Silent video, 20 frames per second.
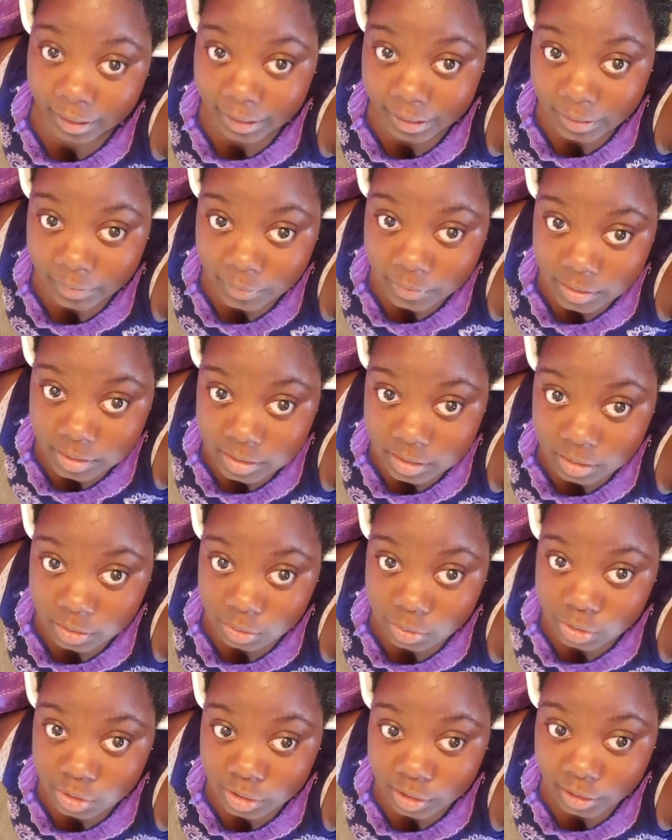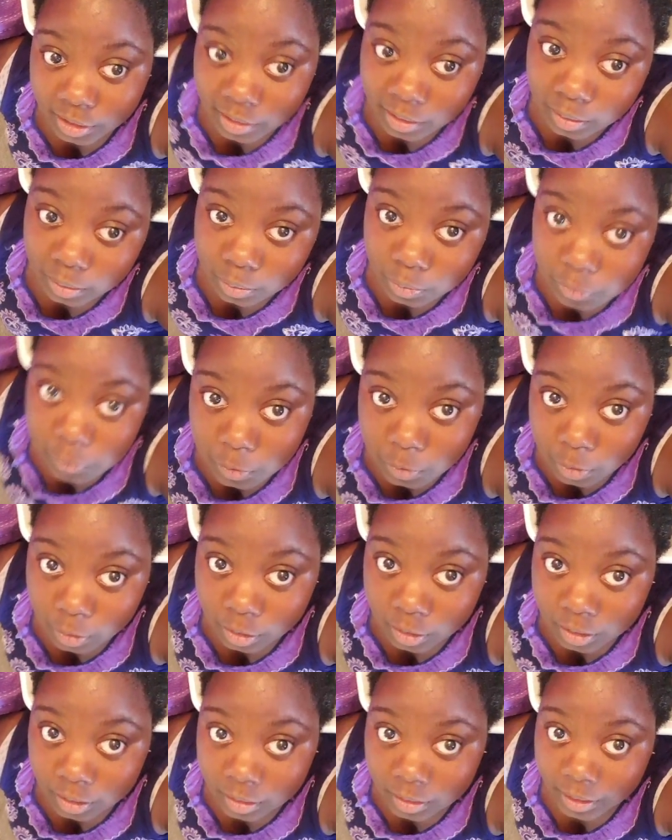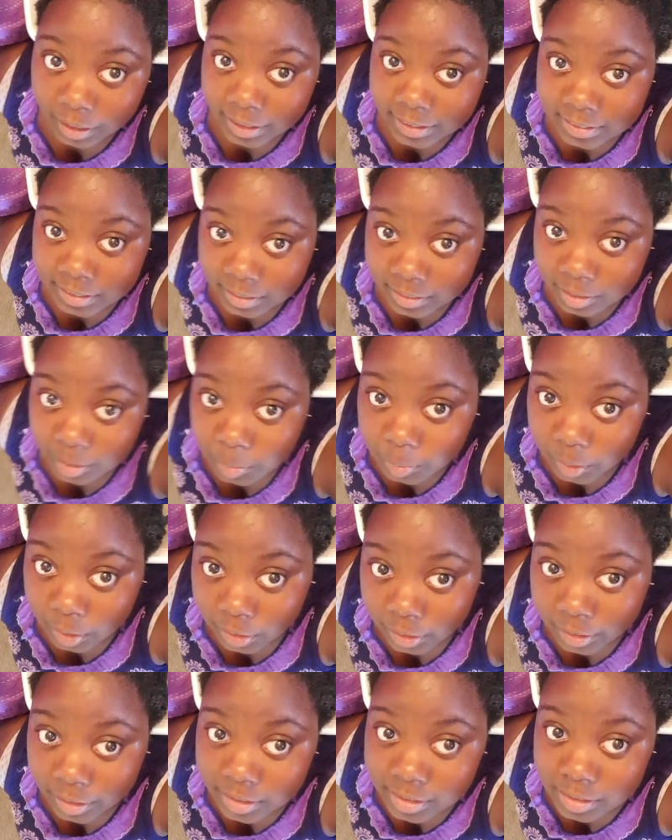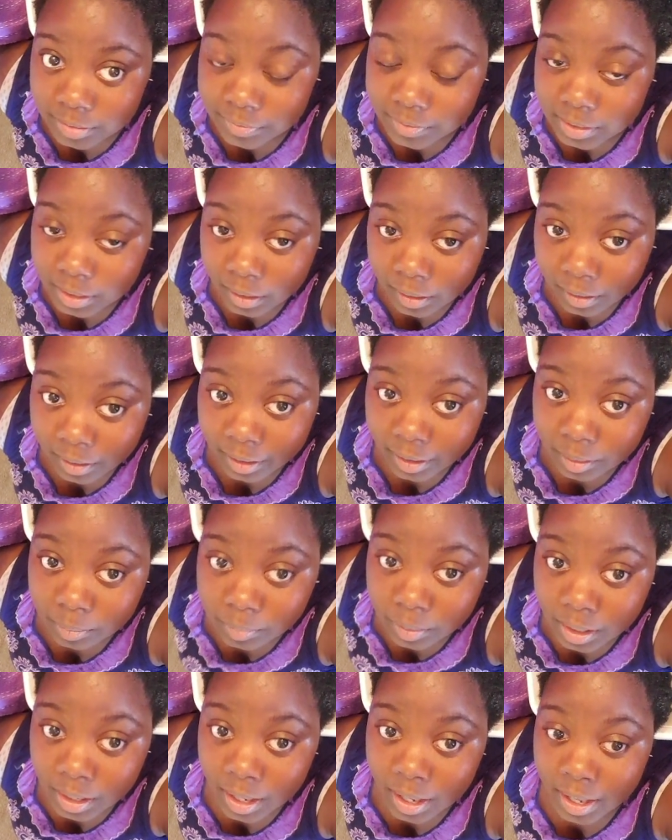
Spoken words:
in the solution for extended periods of time.